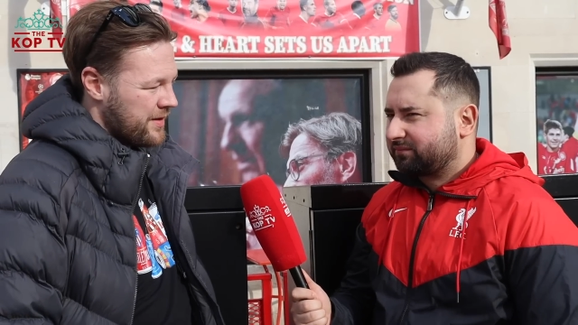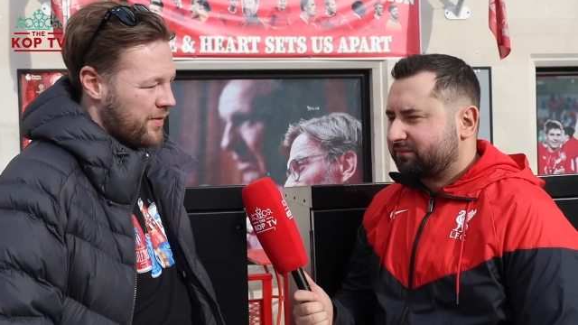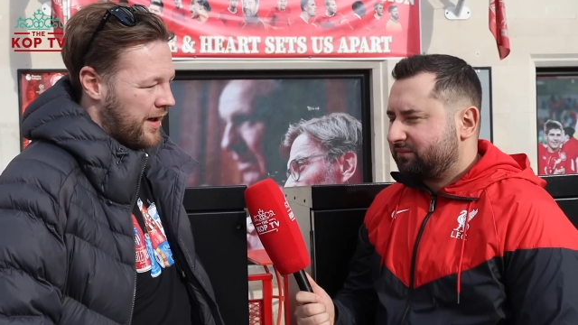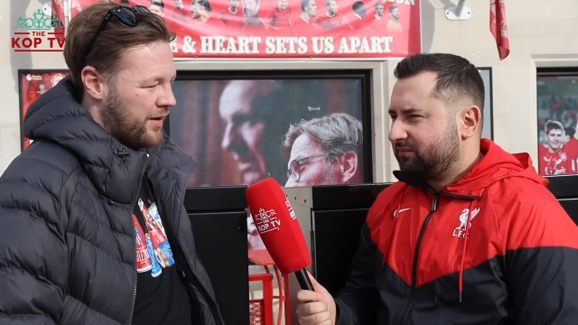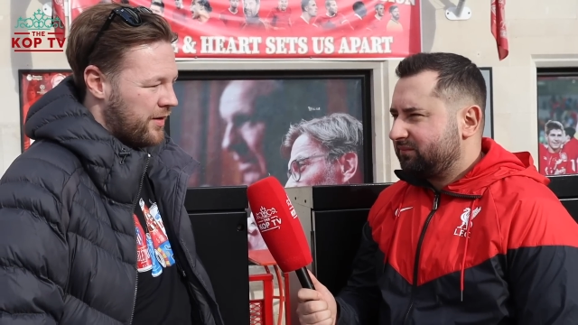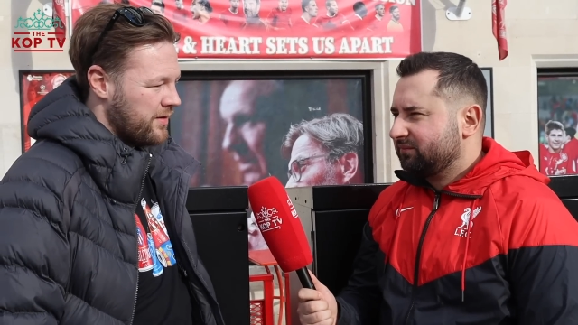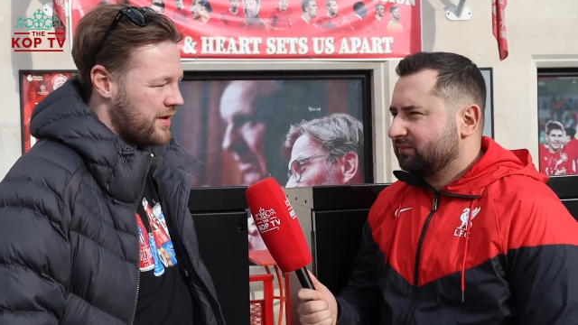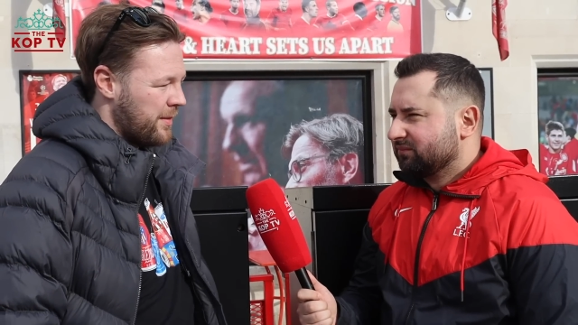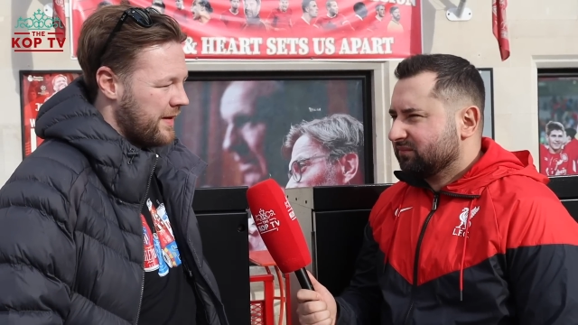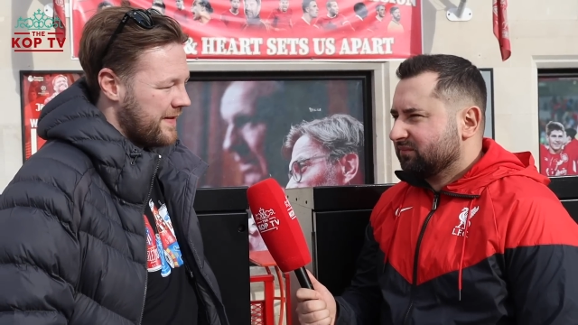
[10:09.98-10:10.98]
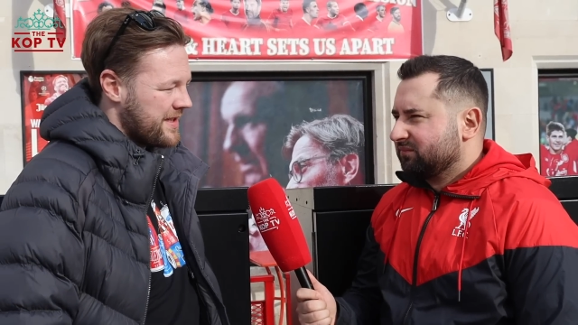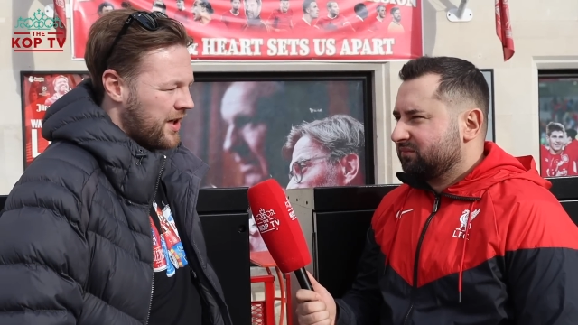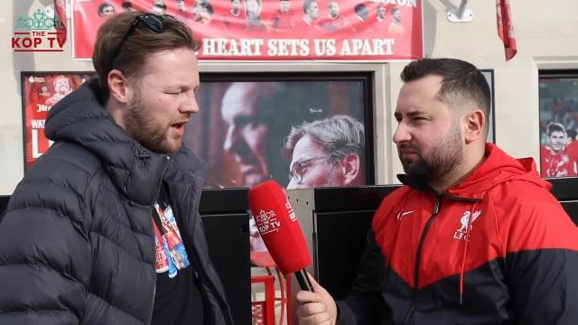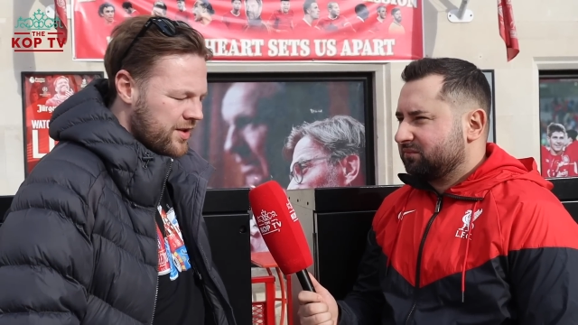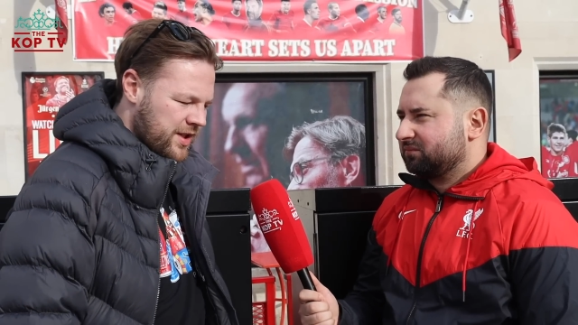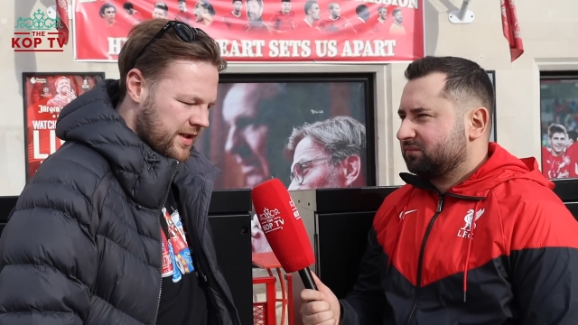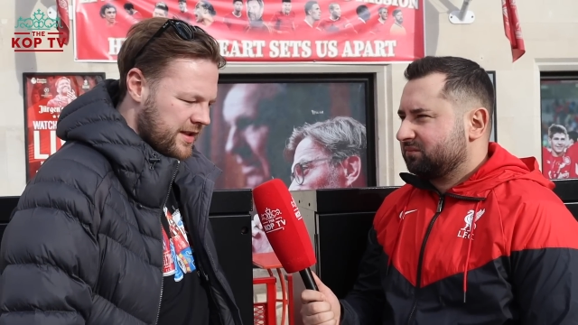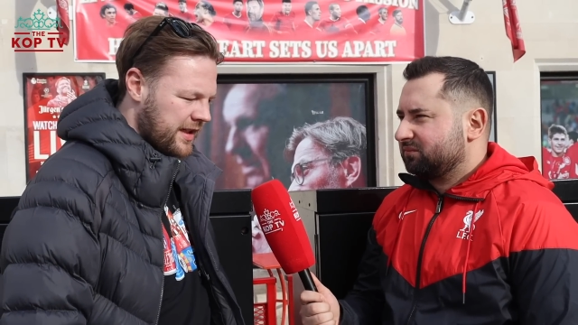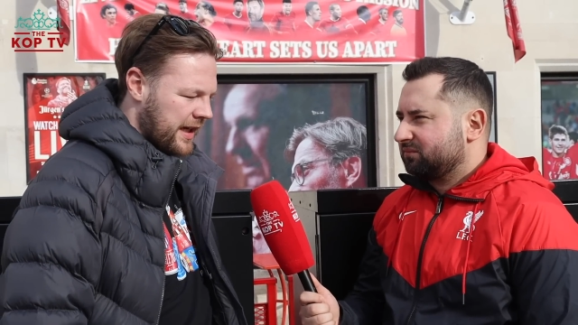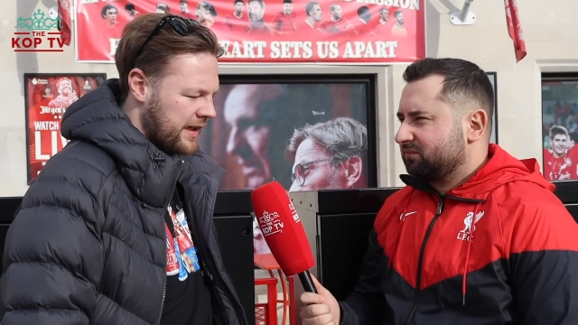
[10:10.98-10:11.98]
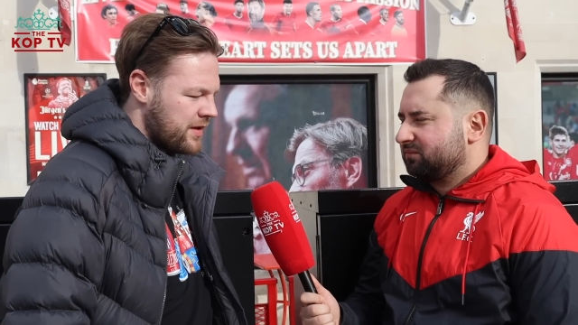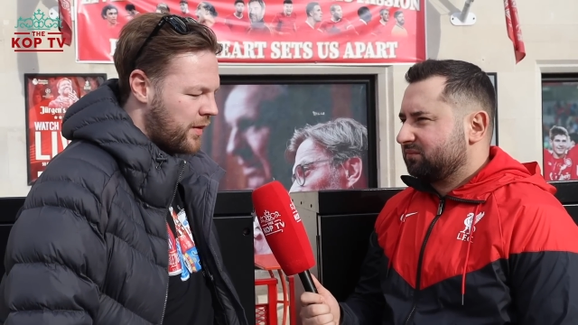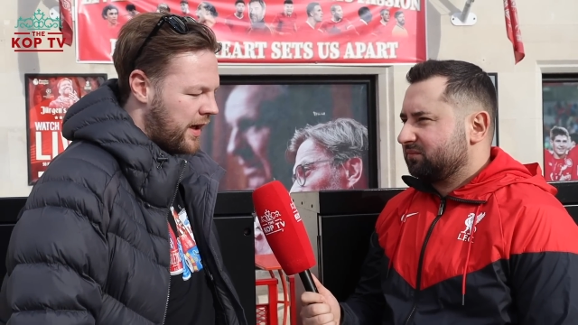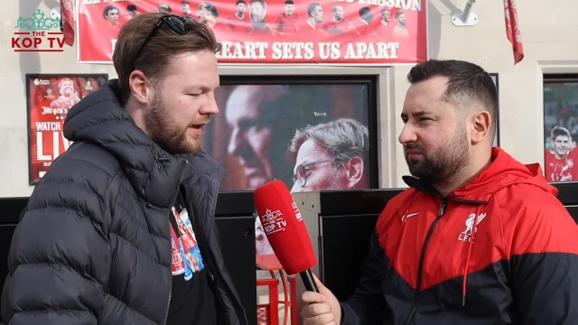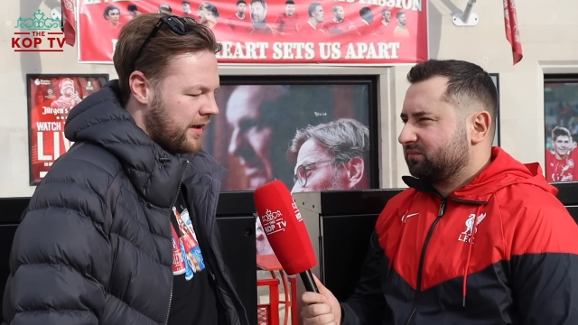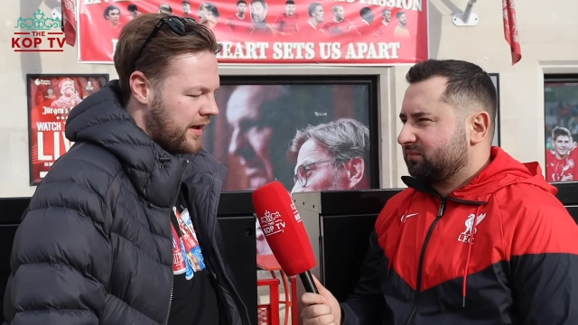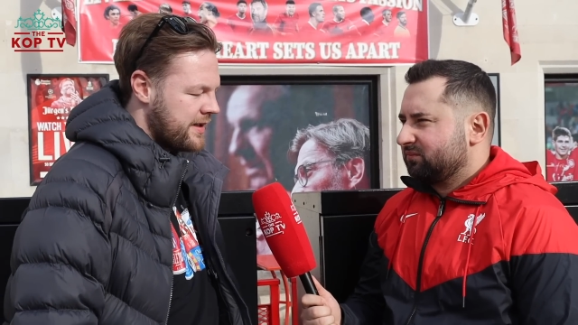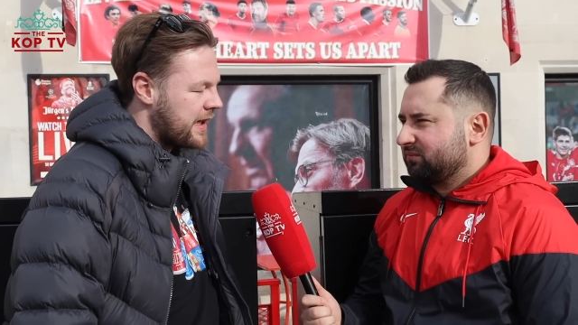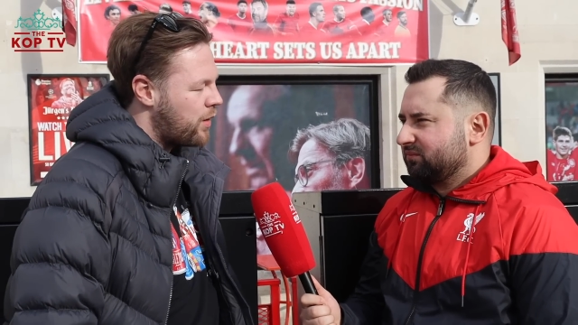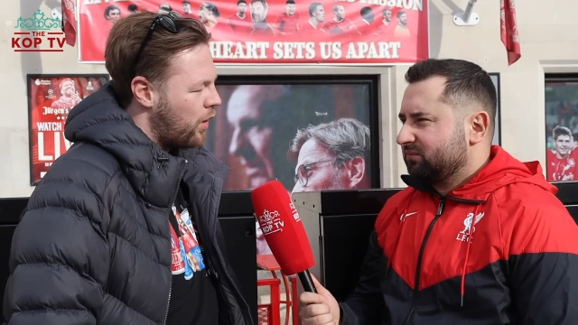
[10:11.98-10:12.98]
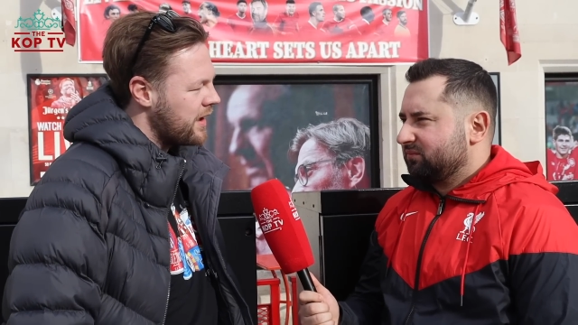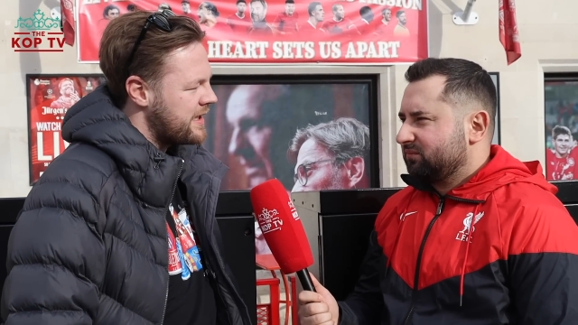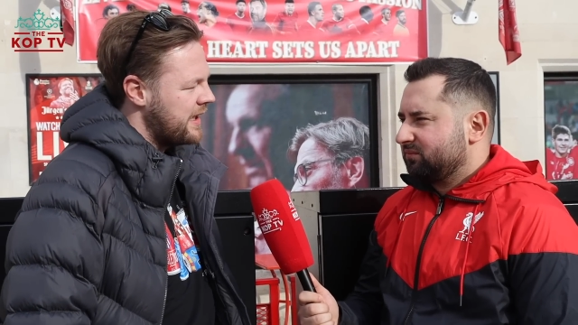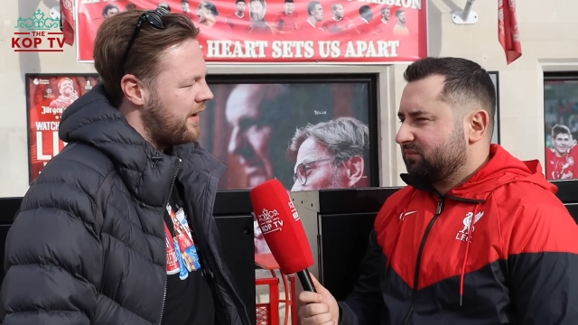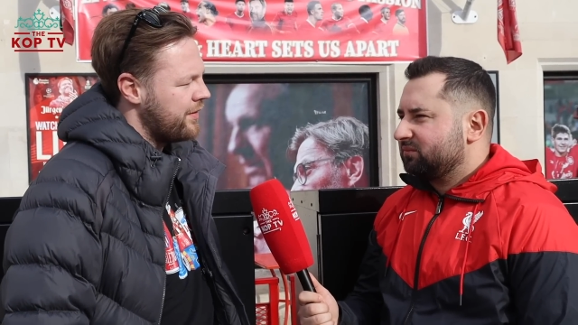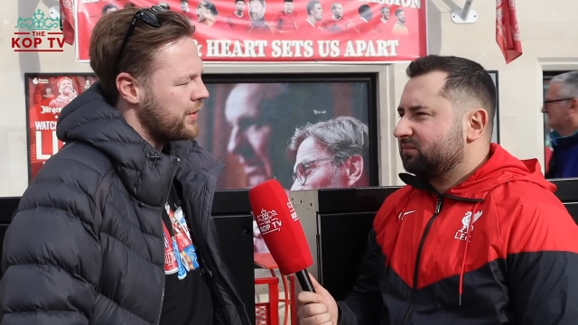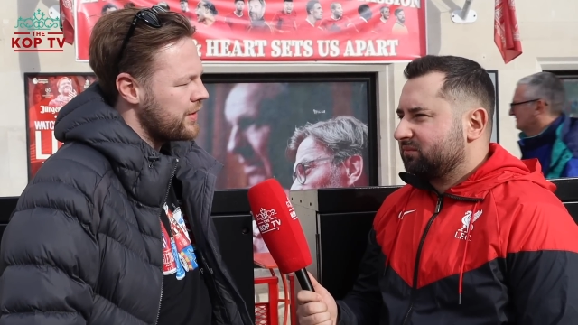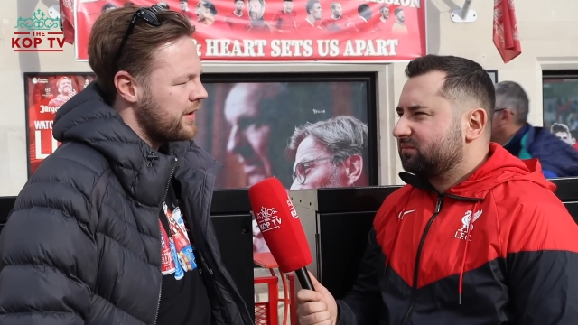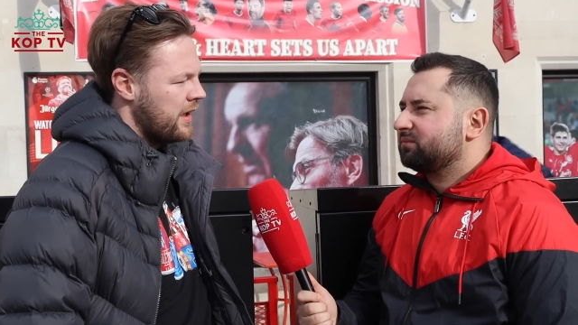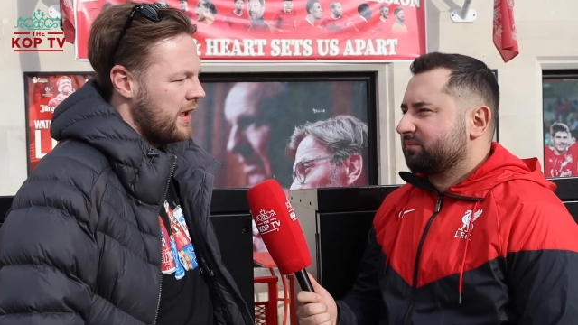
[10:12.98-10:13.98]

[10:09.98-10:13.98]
Speaker 1: as well, some of his touches today, that's why I said quality levels.